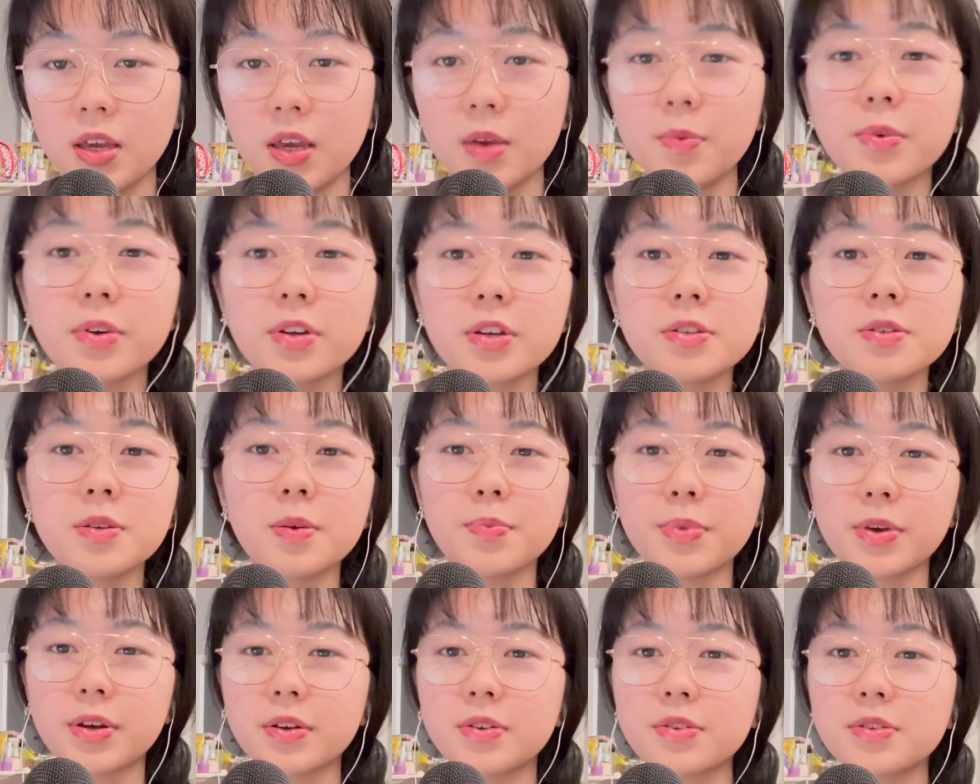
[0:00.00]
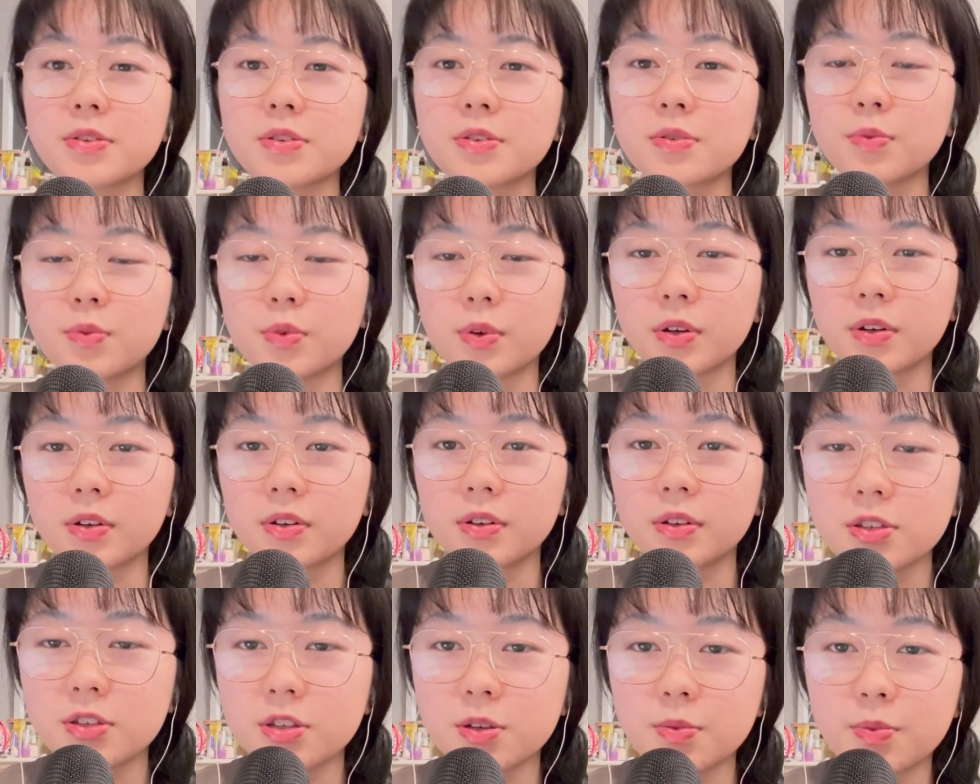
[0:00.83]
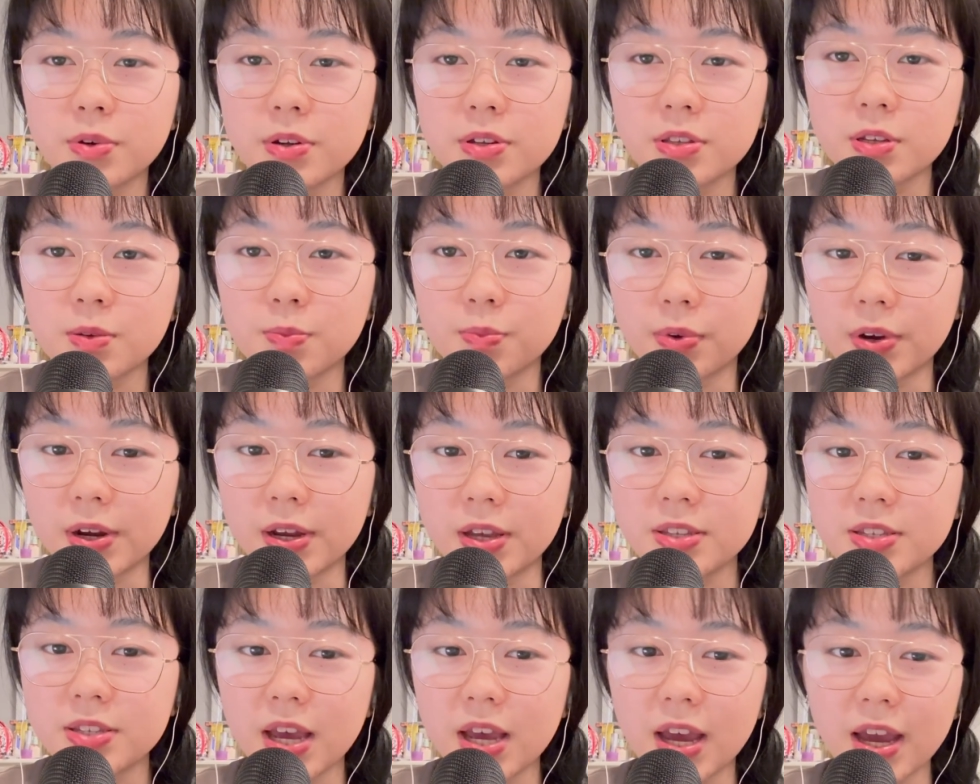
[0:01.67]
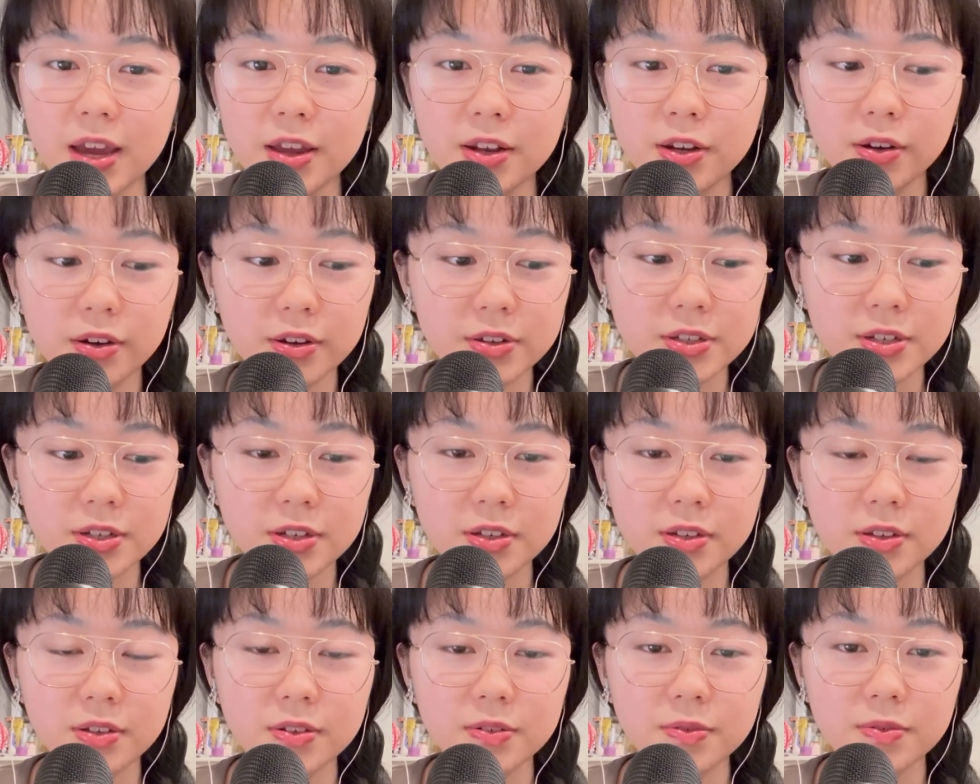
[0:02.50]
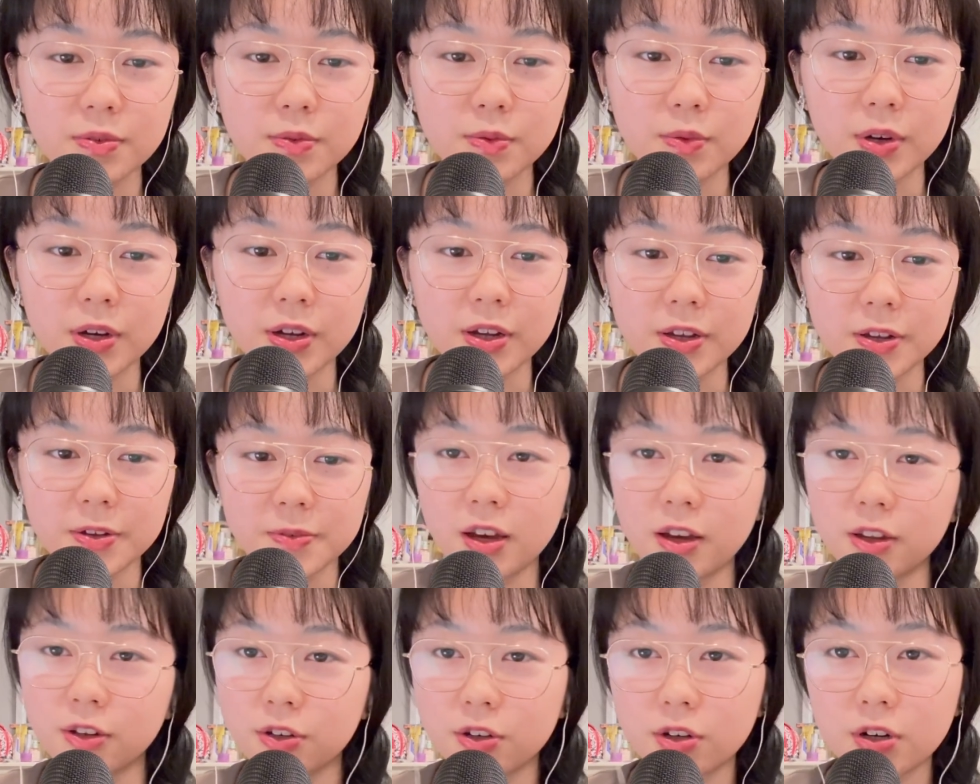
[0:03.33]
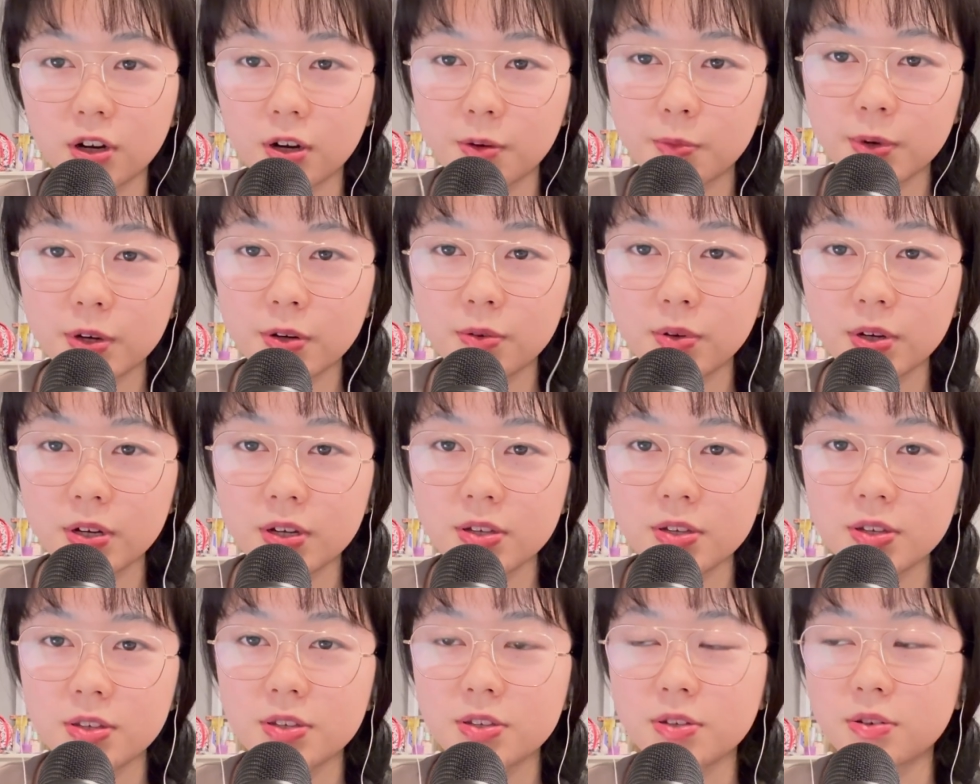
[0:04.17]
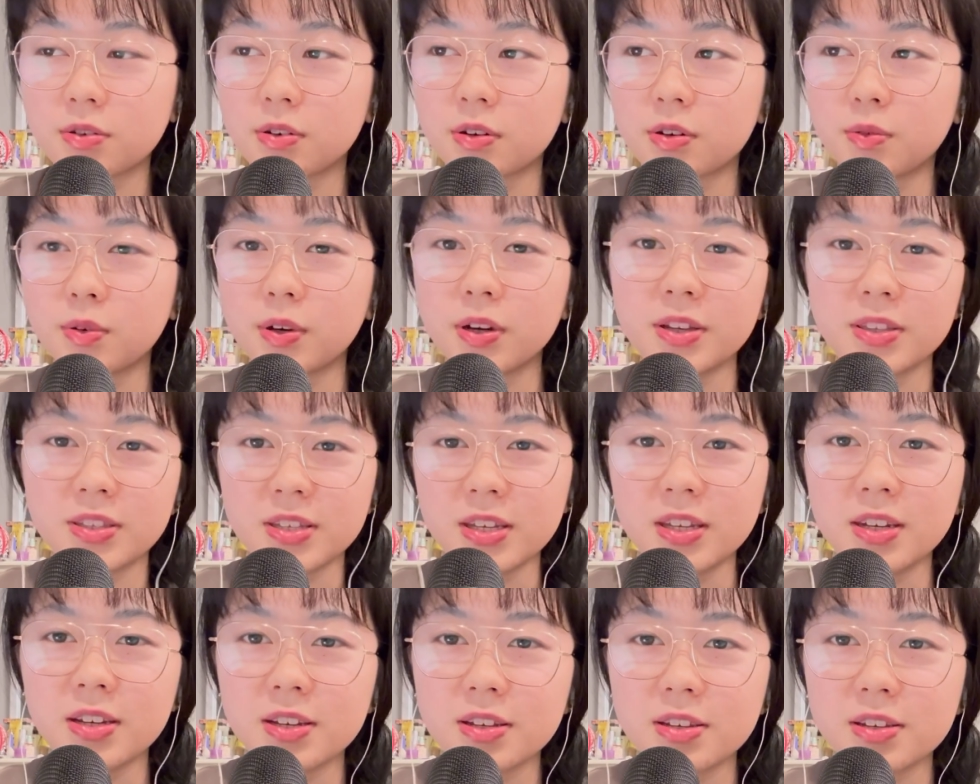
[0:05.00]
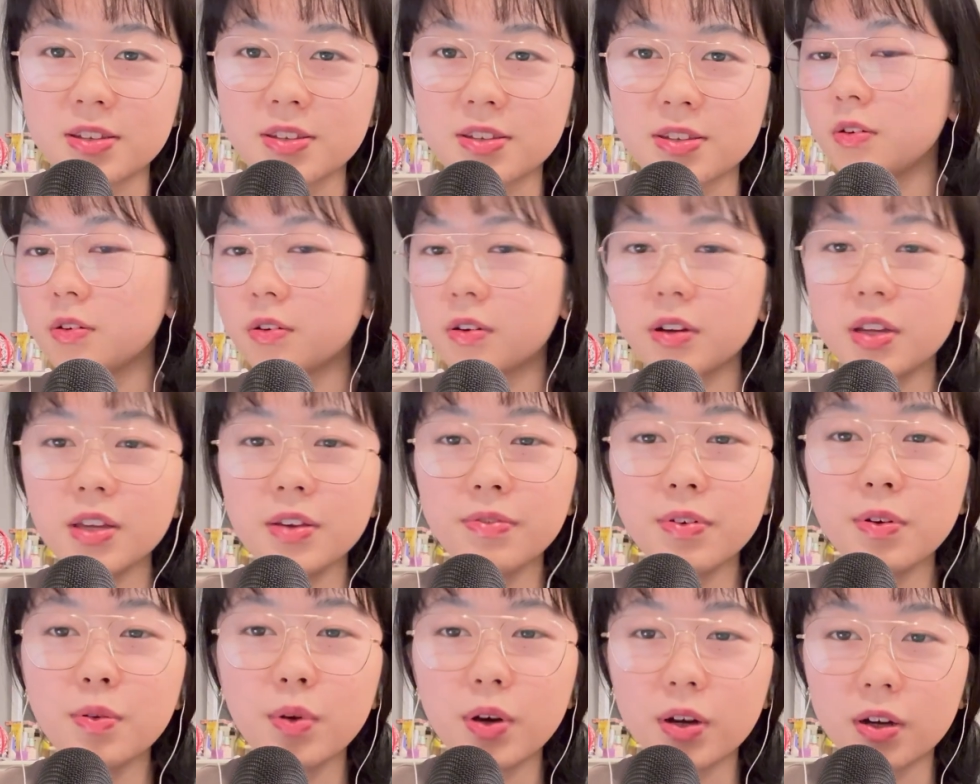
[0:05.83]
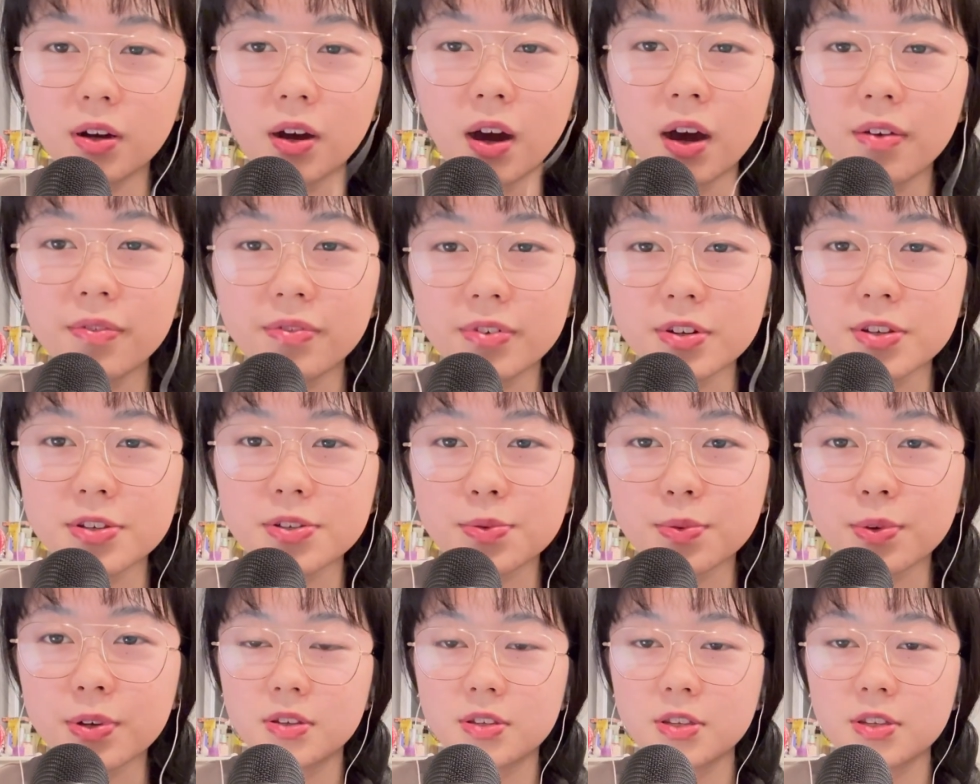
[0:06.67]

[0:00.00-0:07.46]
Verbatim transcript: And because my parents weren't super into brands, I had no idea what Under Armour was or what Adidas or even what Converse were.